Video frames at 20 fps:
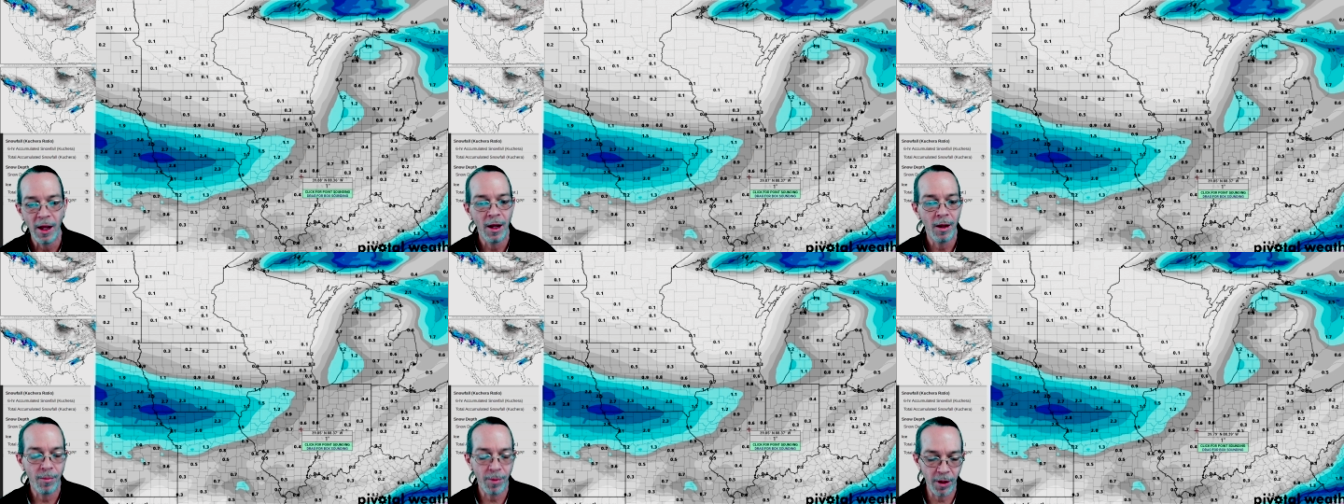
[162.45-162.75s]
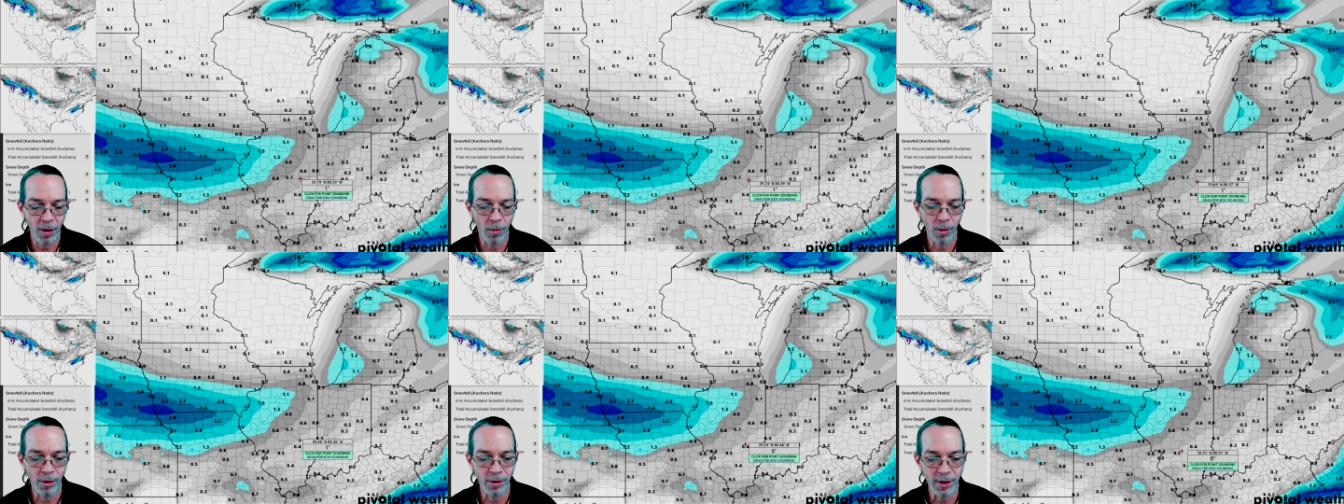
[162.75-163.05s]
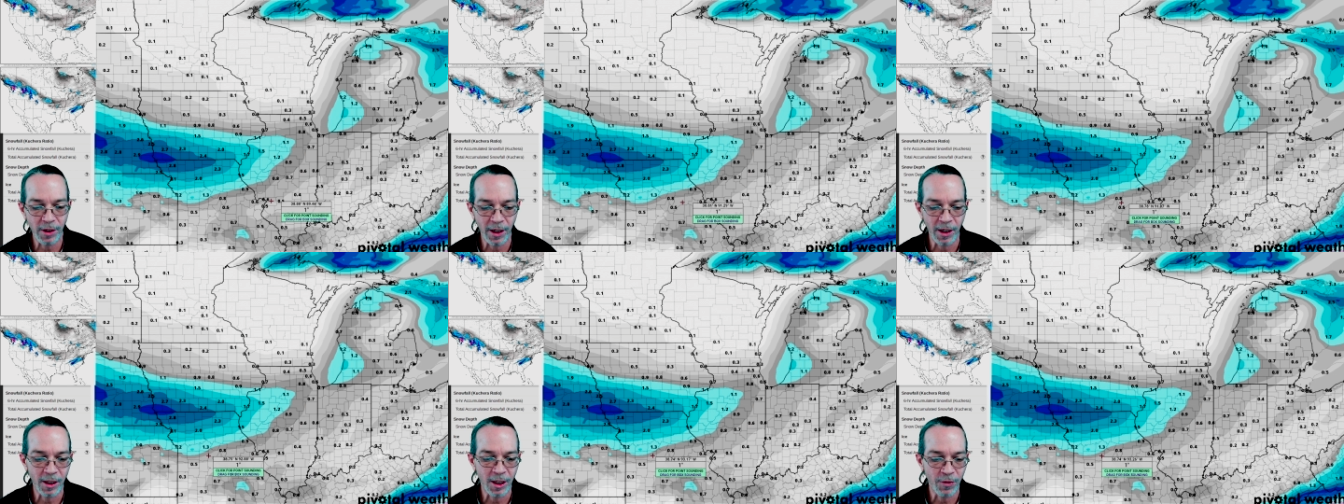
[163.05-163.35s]
But you will
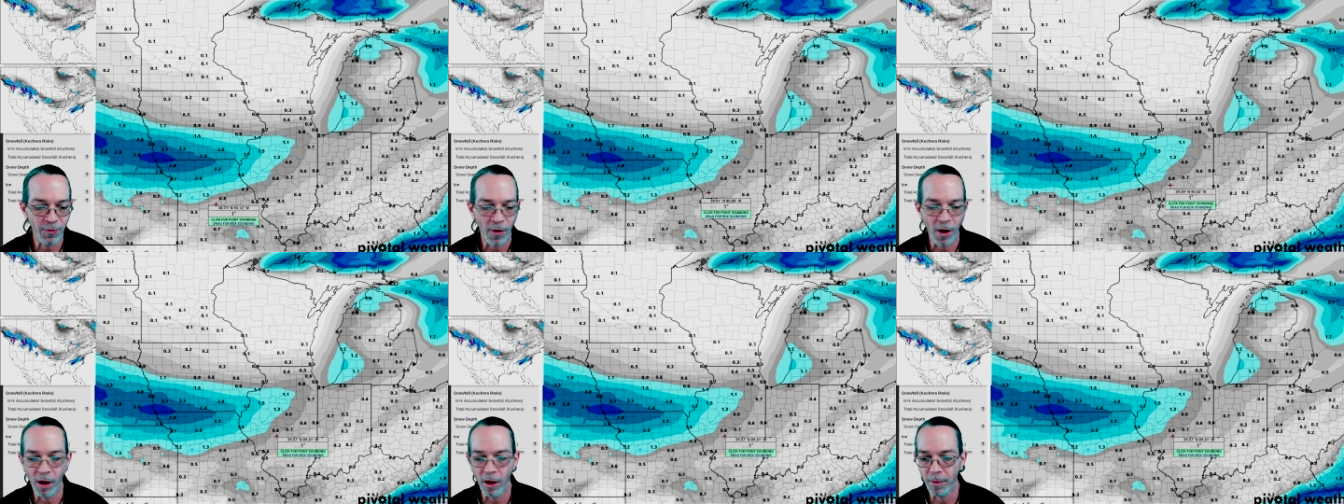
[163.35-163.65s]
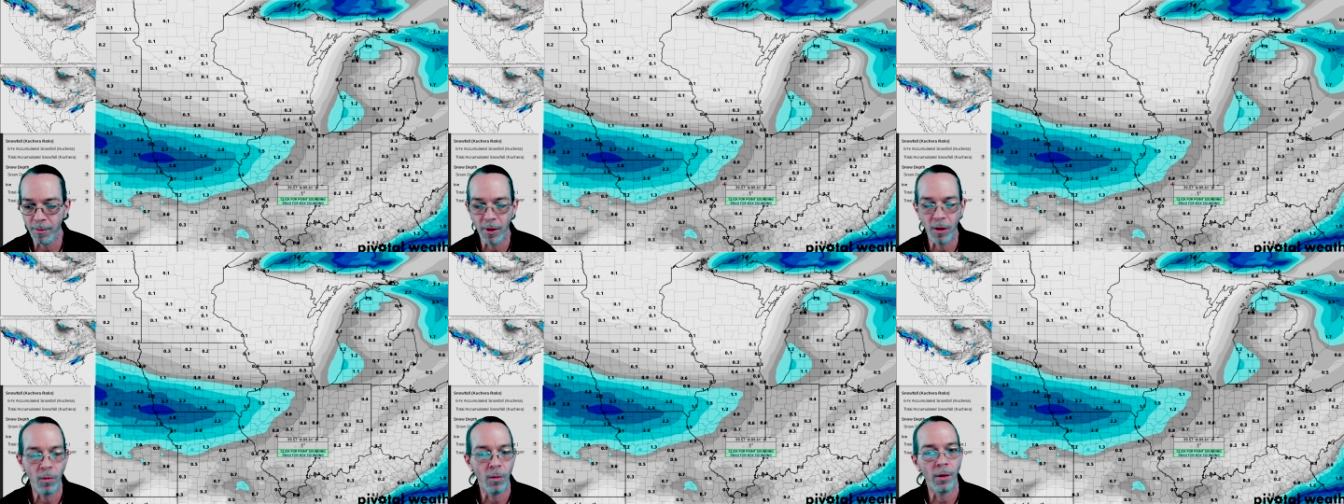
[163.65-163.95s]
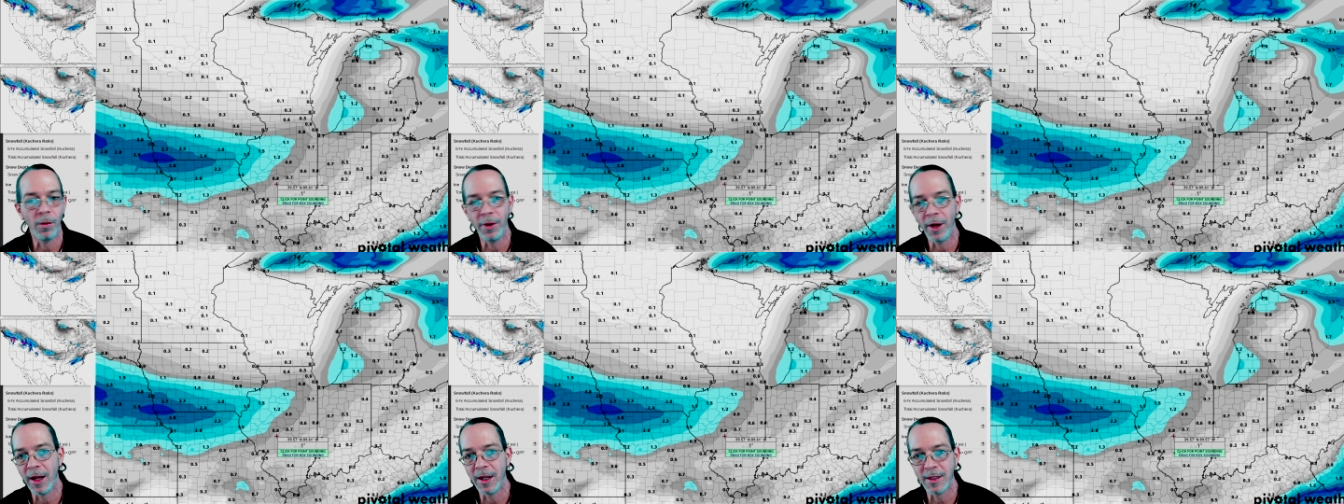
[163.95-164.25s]
see it's falling, but it will
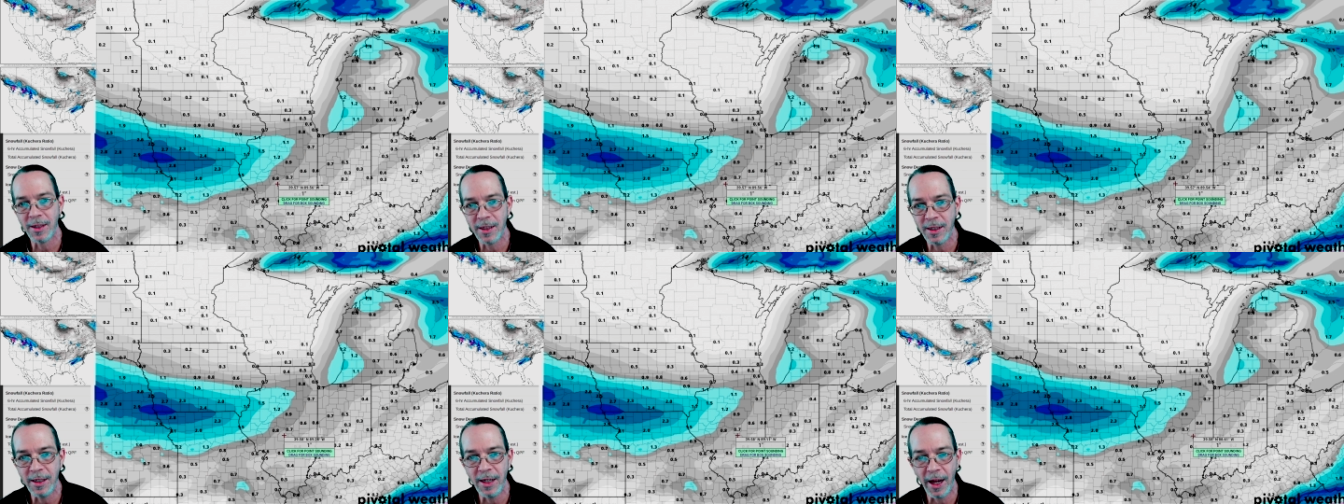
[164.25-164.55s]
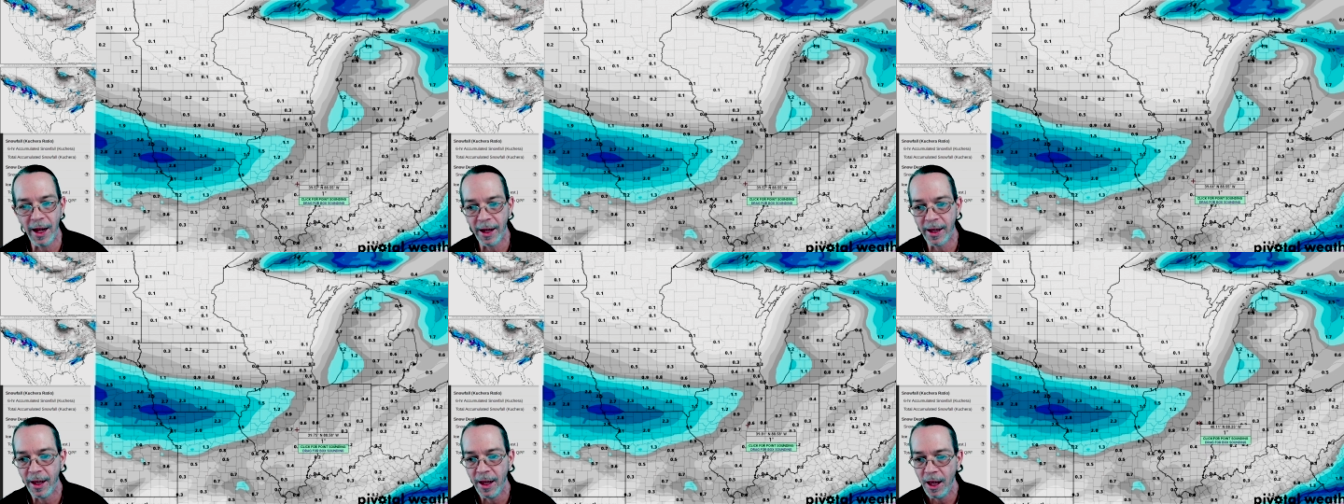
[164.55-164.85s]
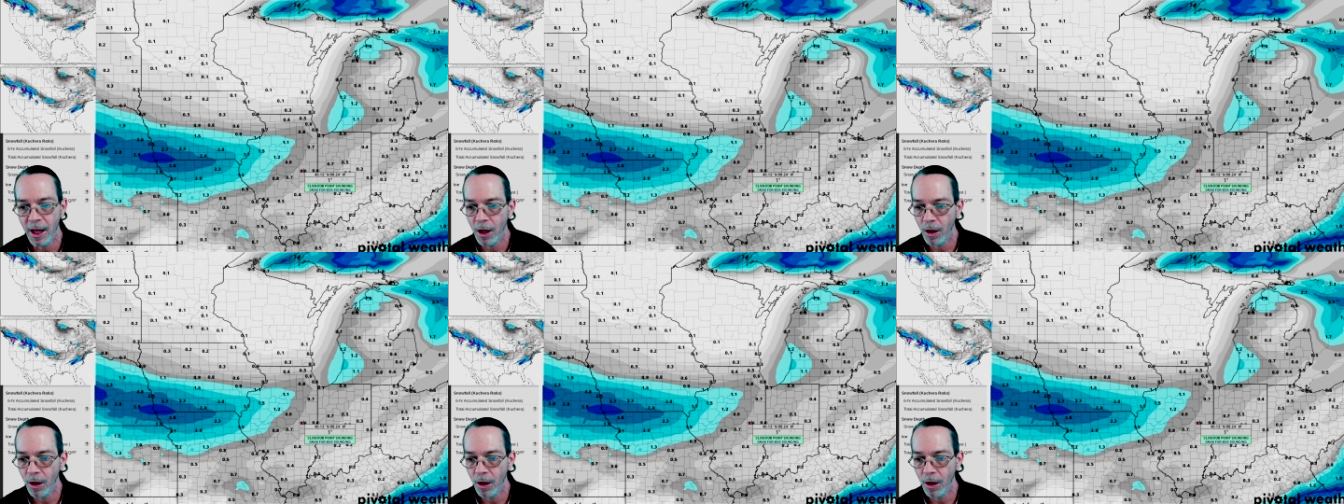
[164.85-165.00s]
not stick.